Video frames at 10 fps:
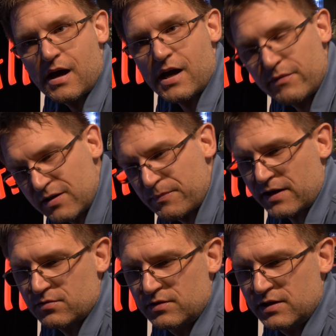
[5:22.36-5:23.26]
I went
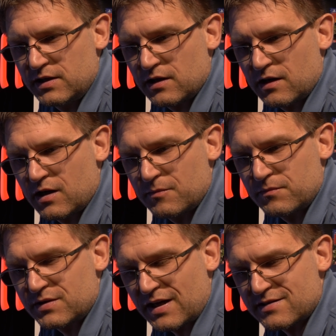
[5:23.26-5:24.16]
back to
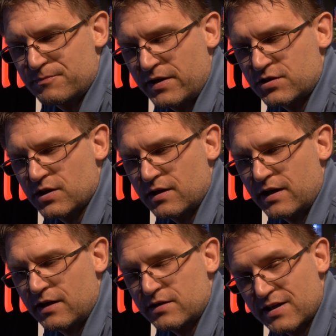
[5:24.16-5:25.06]
the test picture
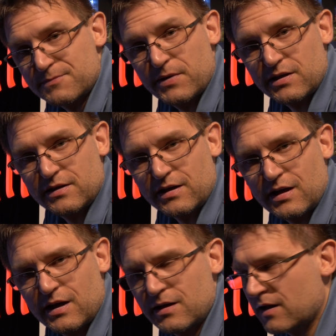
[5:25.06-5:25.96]
again, test pattern
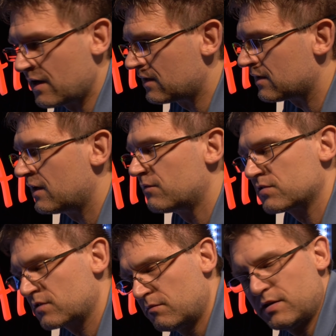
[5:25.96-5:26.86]
again, and it
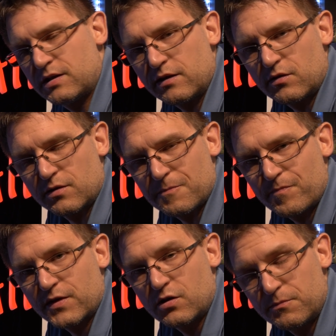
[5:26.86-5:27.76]
was completely gone.
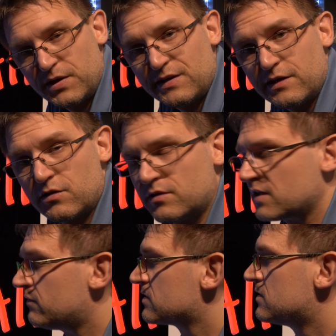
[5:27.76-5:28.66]
Completely gone.
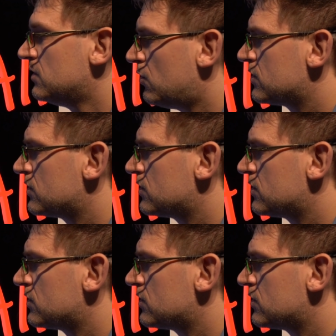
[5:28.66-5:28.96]
There was no